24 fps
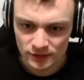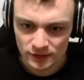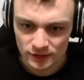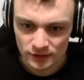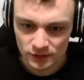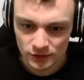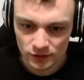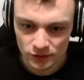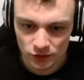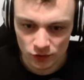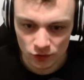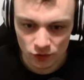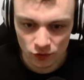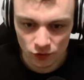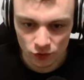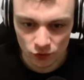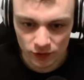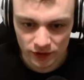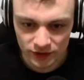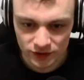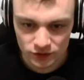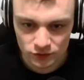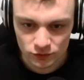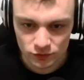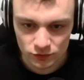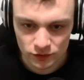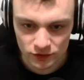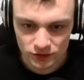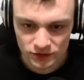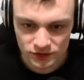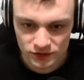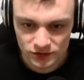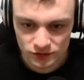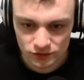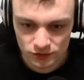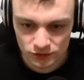No, I don't
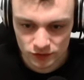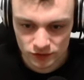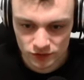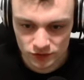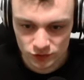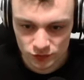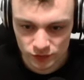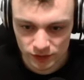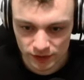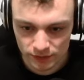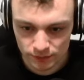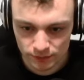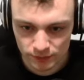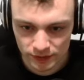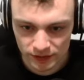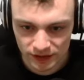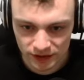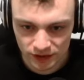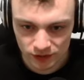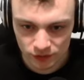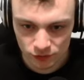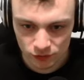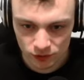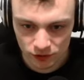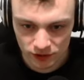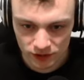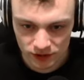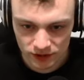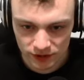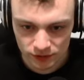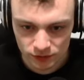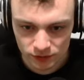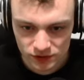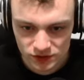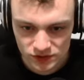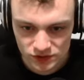want to do a big rocket.
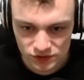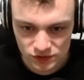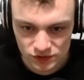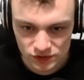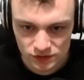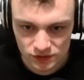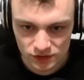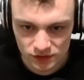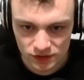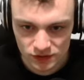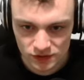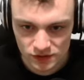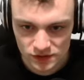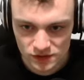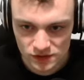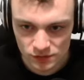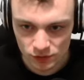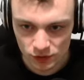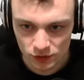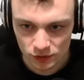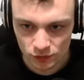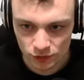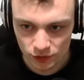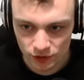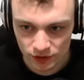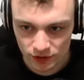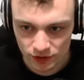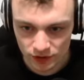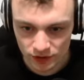I want a small one.